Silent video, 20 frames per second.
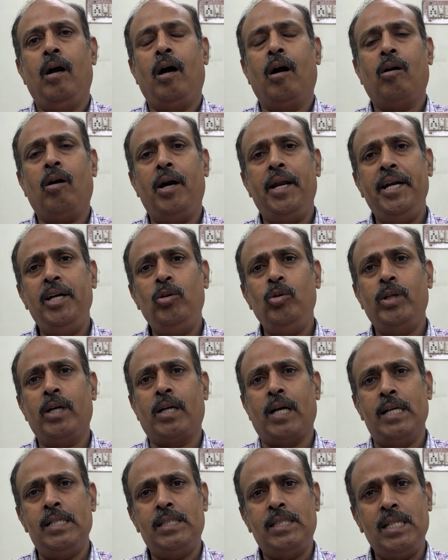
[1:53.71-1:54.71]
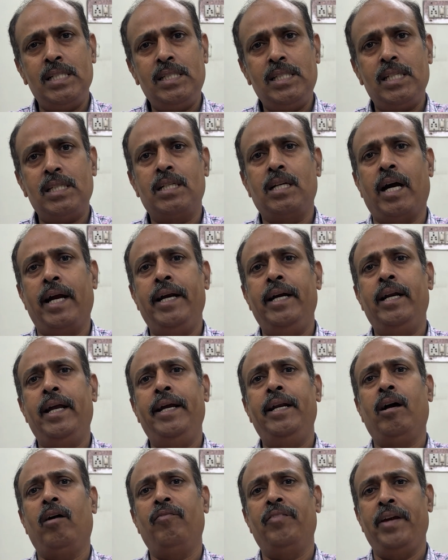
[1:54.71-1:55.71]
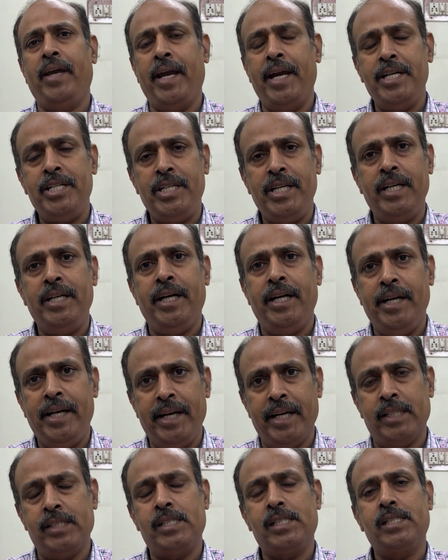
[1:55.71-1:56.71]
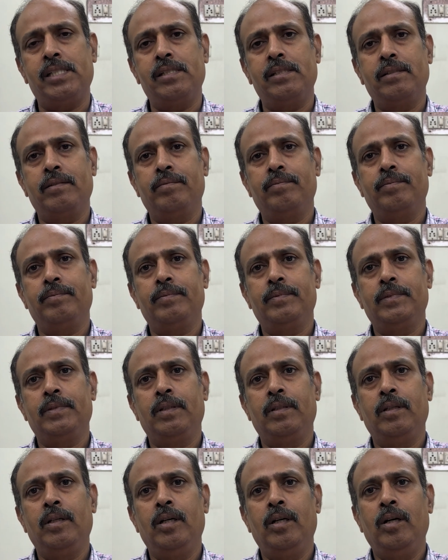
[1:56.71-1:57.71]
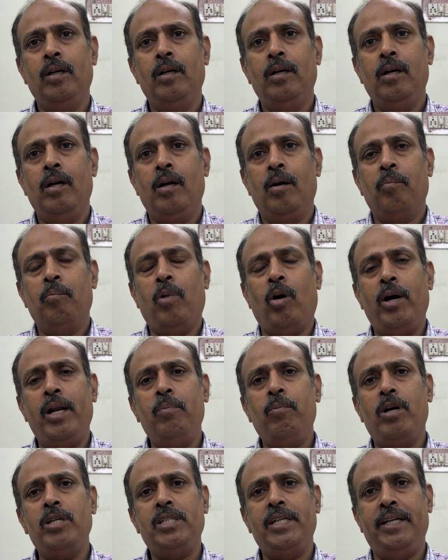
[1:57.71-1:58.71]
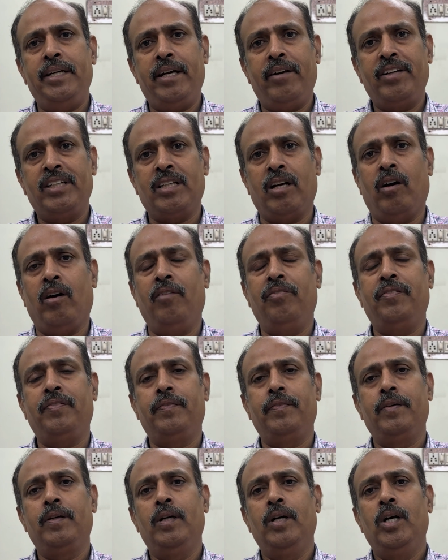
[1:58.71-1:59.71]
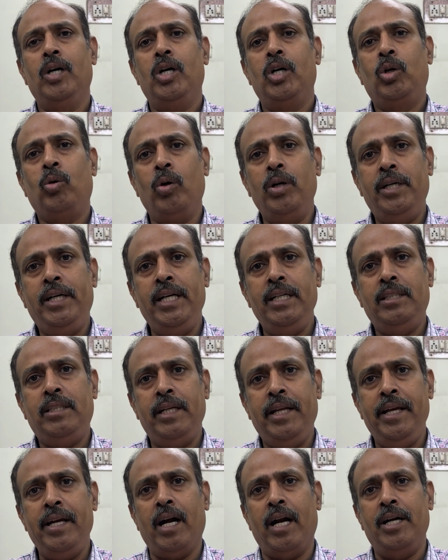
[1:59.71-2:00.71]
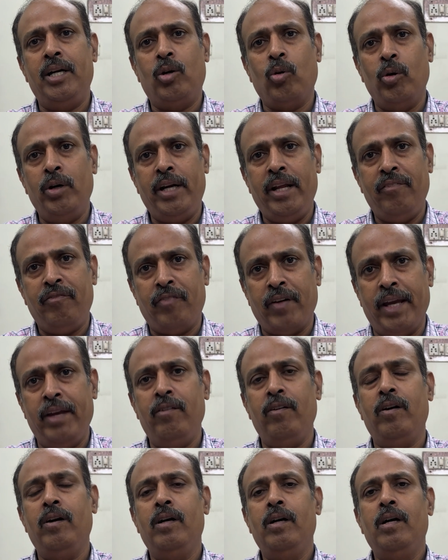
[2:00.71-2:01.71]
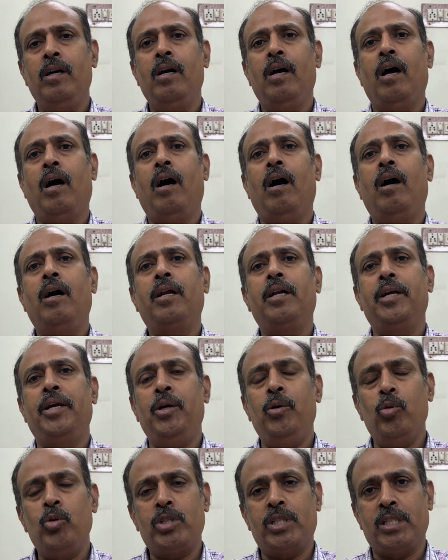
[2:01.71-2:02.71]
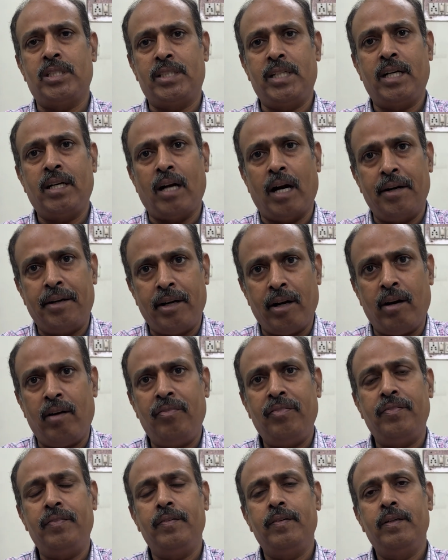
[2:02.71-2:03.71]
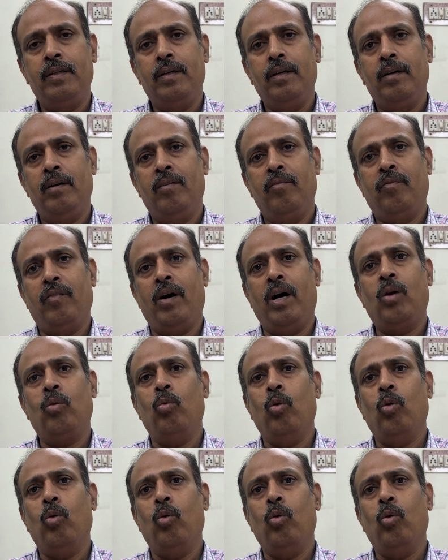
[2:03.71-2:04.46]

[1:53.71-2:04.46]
According to the consensus guideline of Asian Indians, body mass index of 23 and 25 are used as the cutoff for